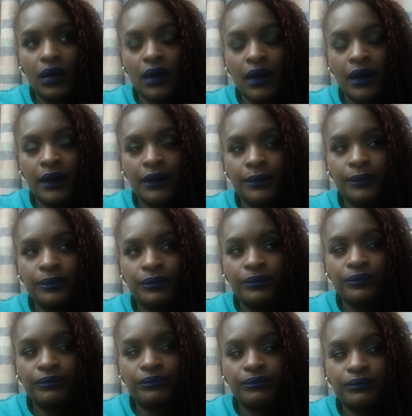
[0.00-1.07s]
um,
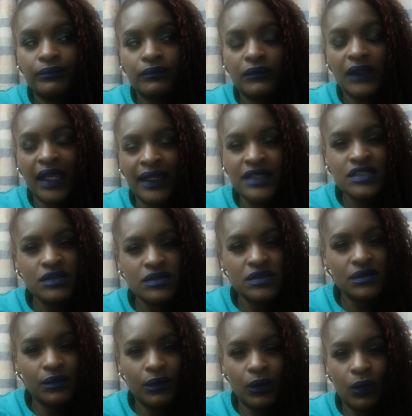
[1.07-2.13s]
I guess,
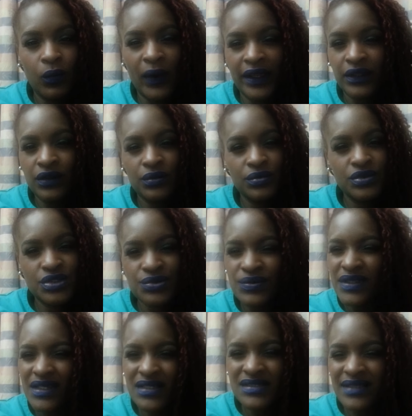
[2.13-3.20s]
when you do
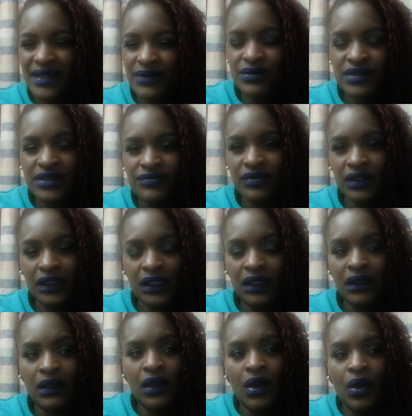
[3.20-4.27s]
things that are
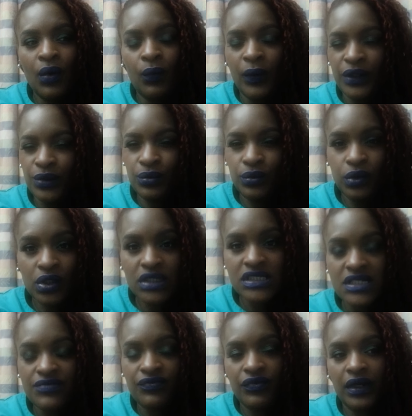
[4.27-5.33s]
differently, when you look
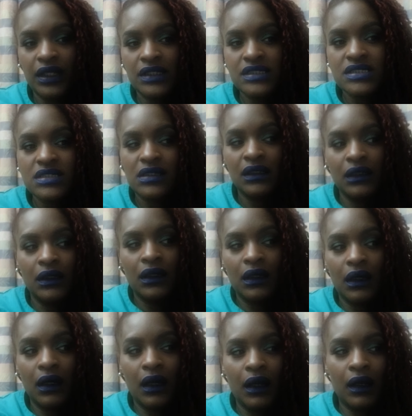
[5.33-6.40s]
different,
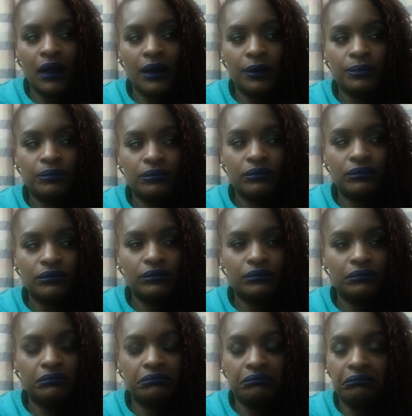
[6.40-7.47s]
um,
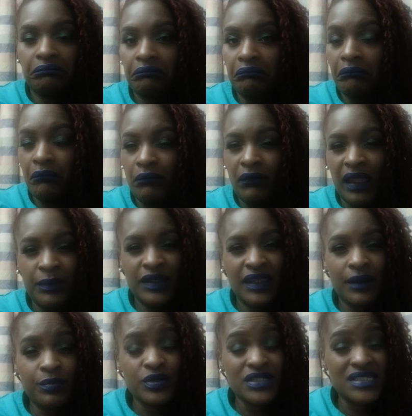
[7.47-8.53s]
maybe
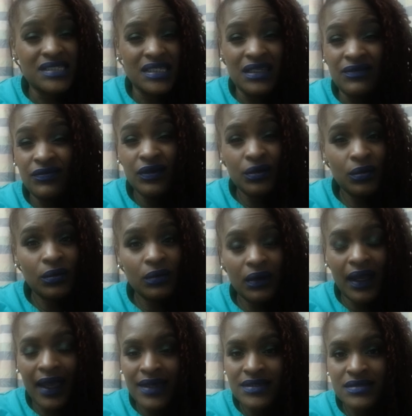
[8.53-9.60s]
they perceive you
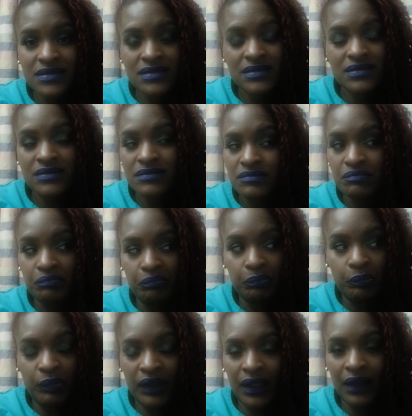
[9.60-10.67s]
as
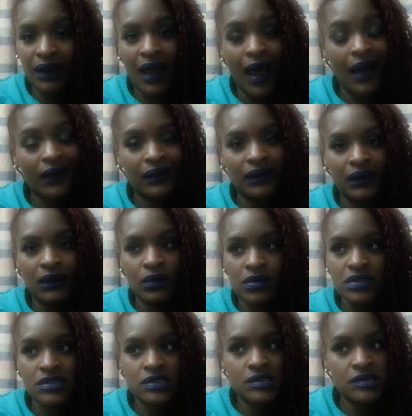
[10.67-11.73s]
being cocky
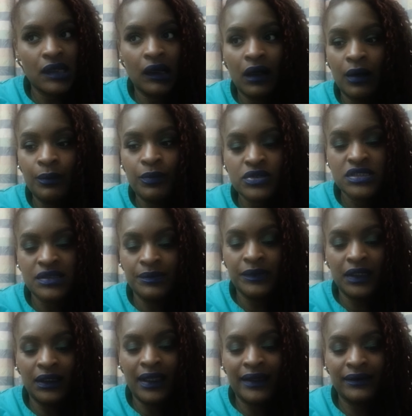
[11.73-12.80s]
or stuck up or
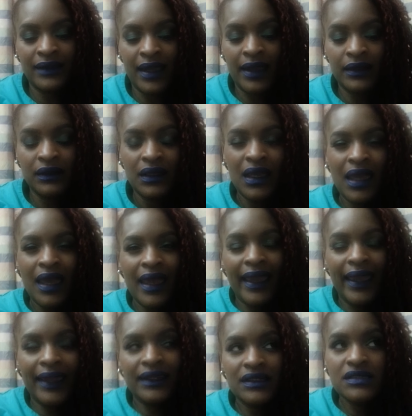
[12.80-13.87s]
something like that.
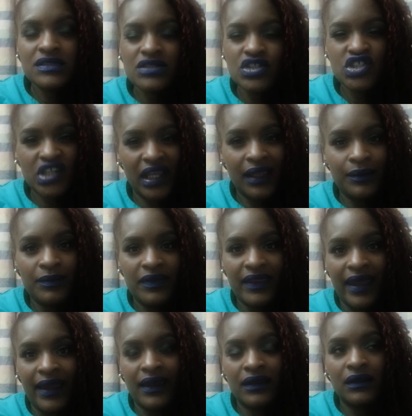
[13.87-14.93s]
And it's a shame
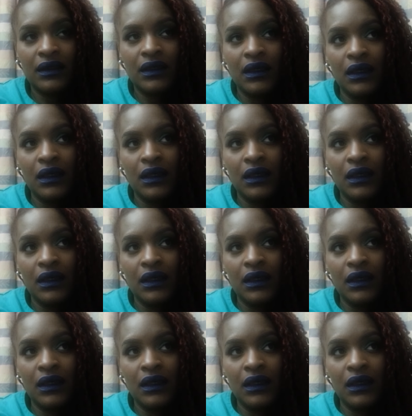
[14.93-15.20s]
that